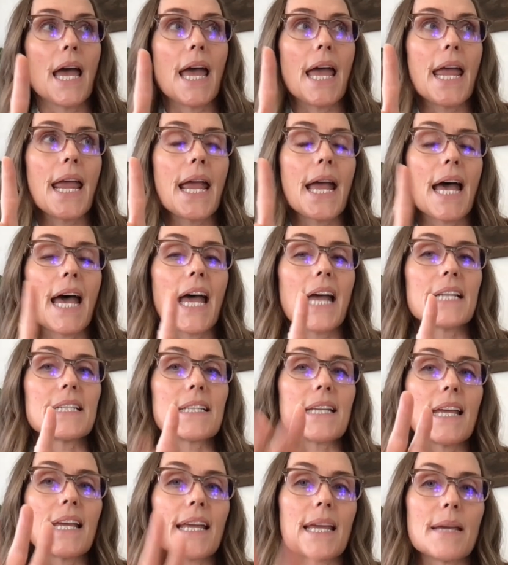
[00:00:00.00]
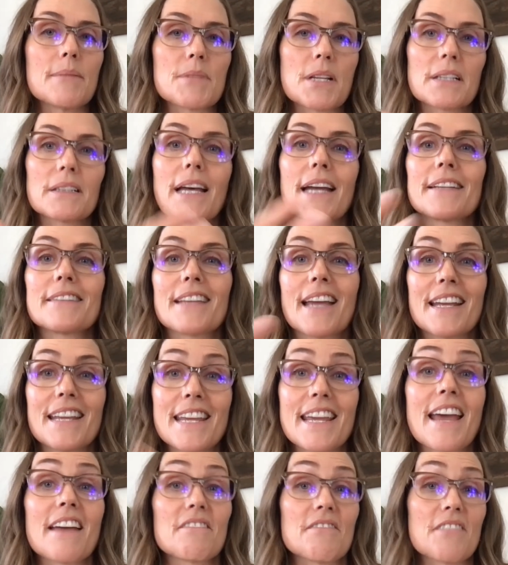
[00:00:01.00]
And it came to light that
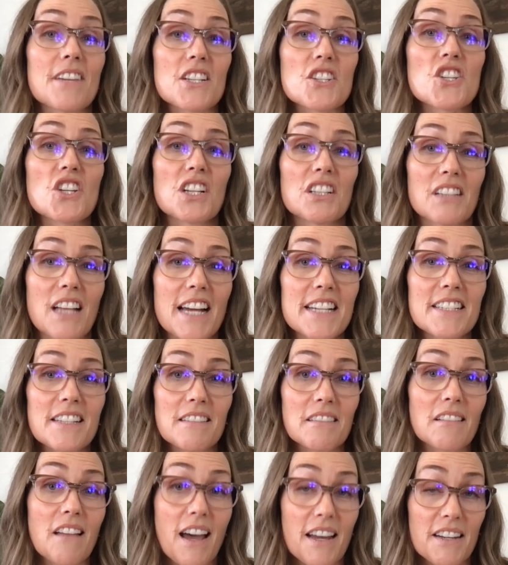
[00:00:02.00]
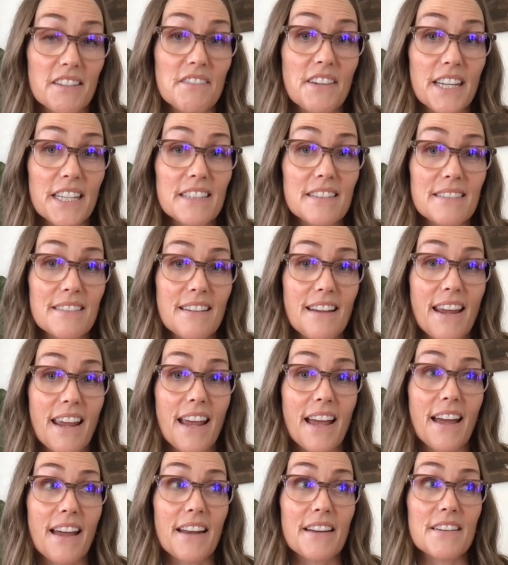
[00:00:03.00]
he had fictionalized a lot of it.
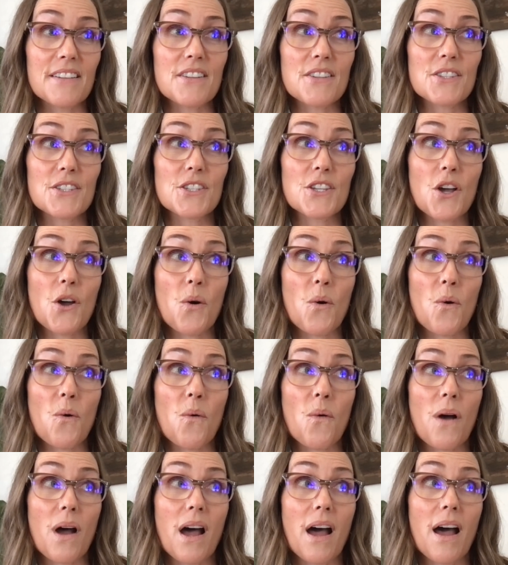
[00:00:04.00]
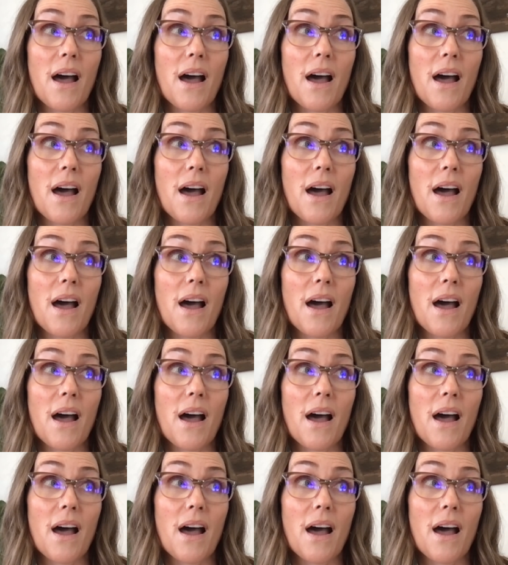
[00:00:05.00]
And so